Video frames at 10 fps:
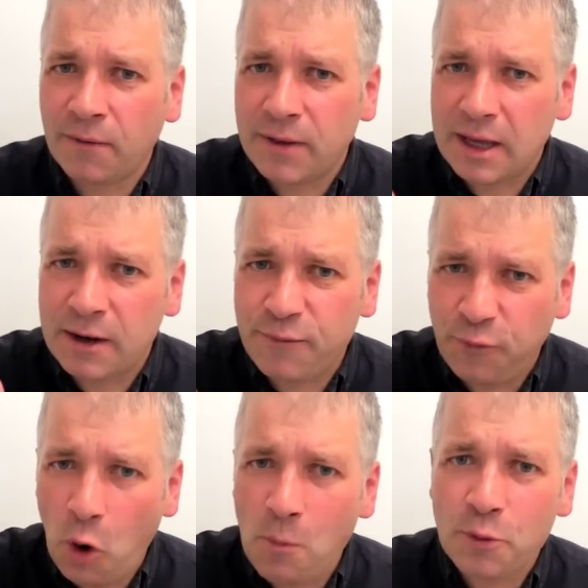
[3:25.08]

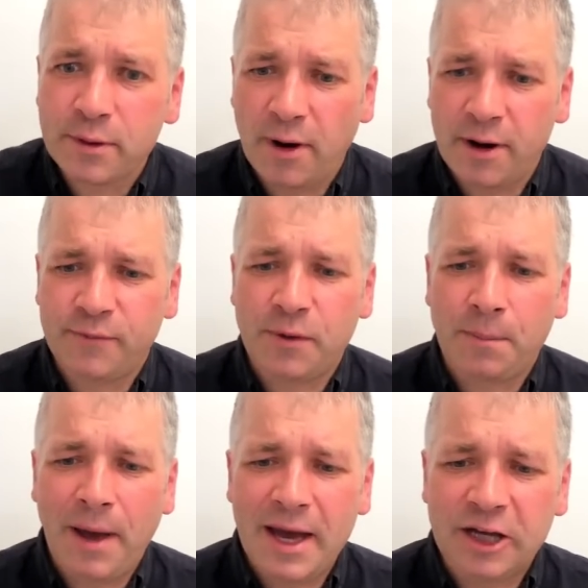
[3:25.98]
informal side of the
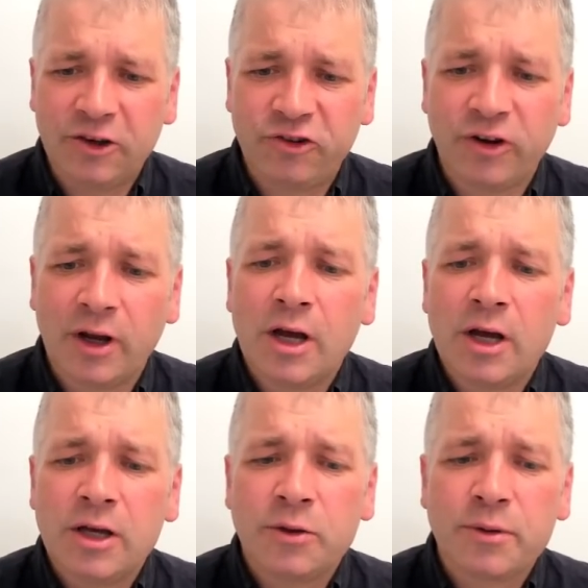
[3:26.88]
page,
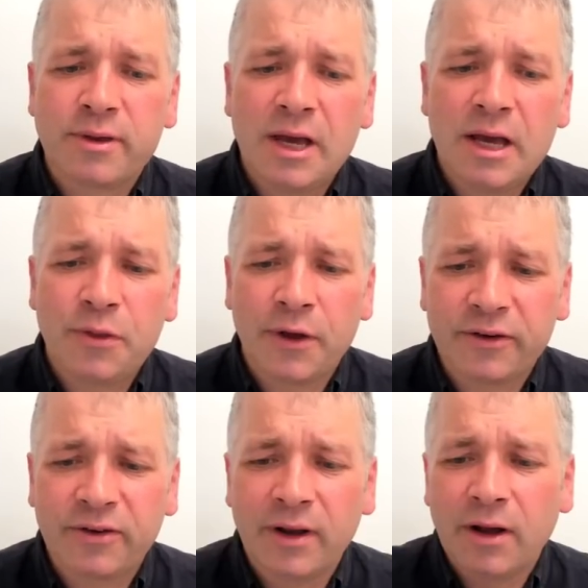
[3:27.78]
you'll see
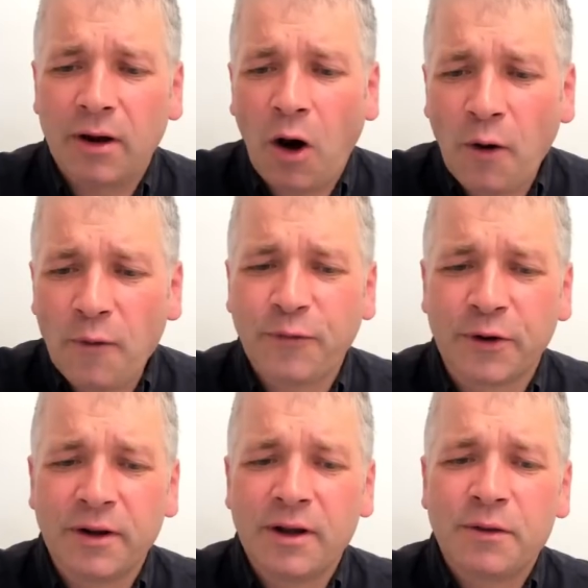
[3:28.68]
that
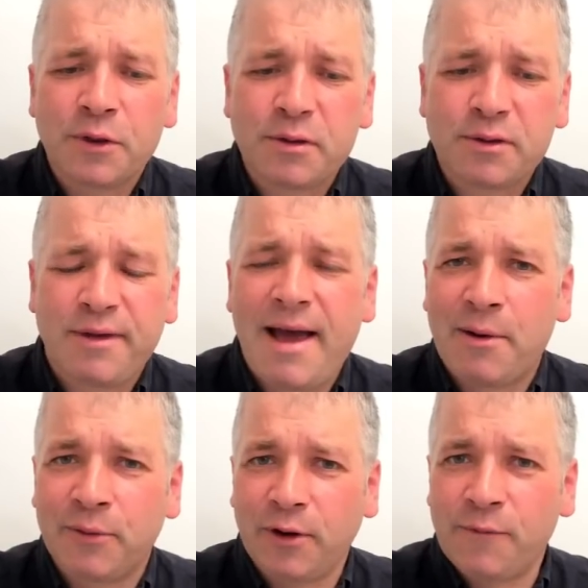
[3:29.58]
often the
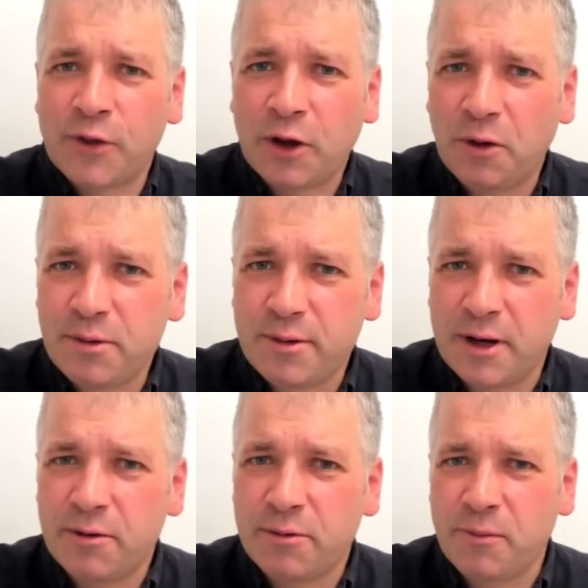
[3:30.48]
sound of the
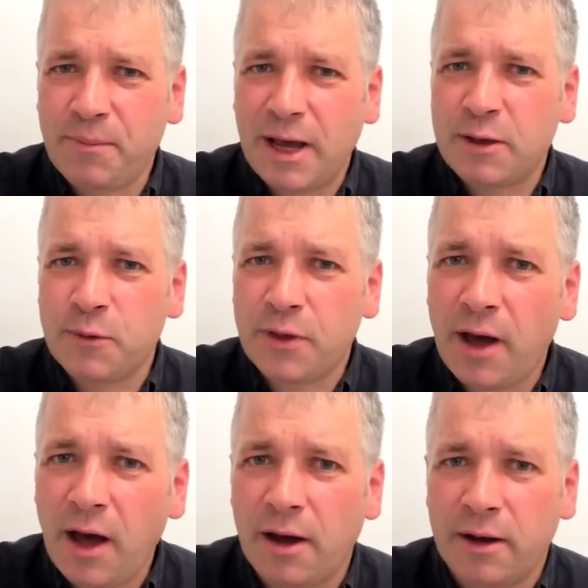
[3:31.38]
consonant is replaced with
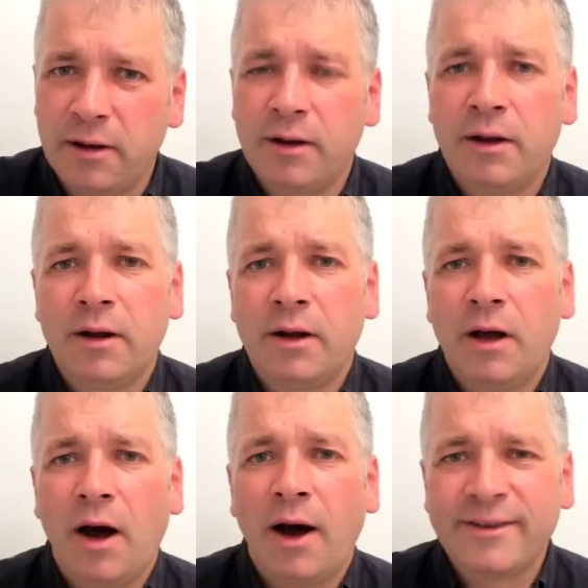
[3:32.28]
"a."
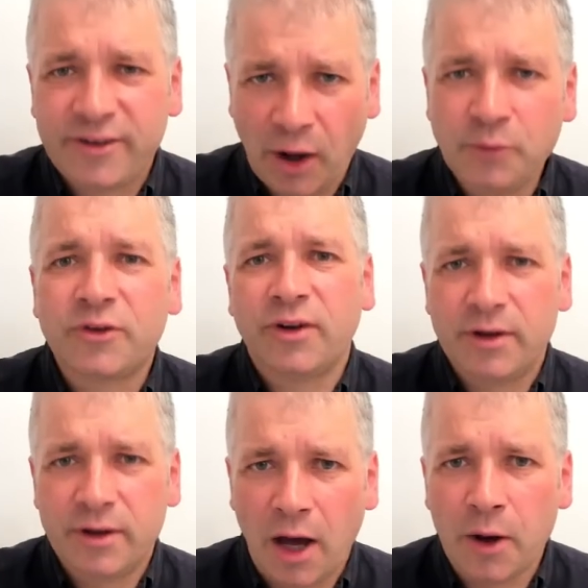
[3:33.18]
I don't
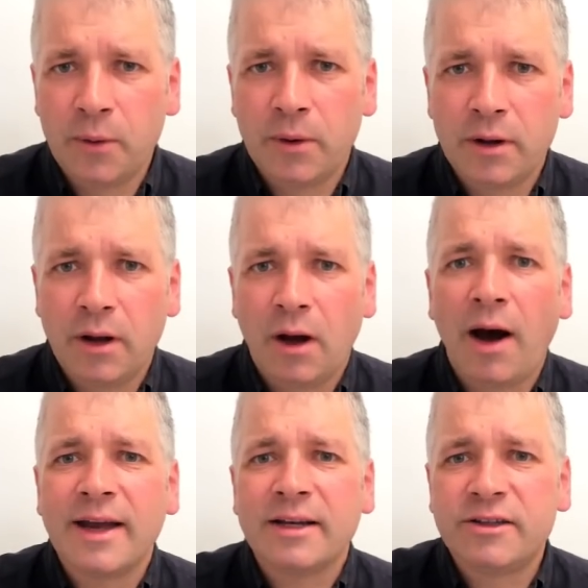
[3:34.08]
know,
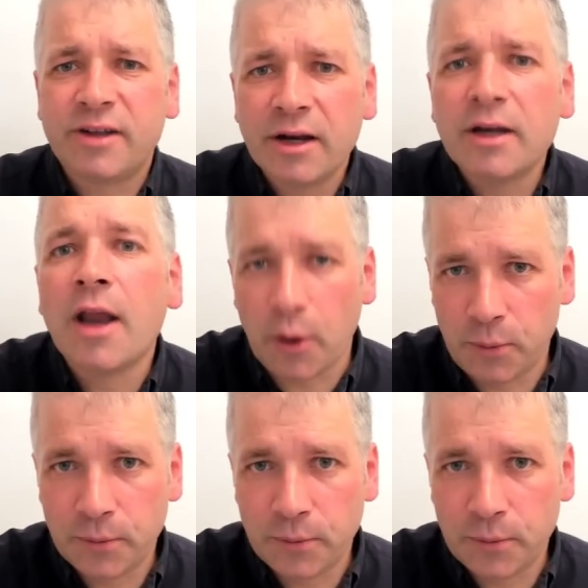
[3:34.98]
I dunno.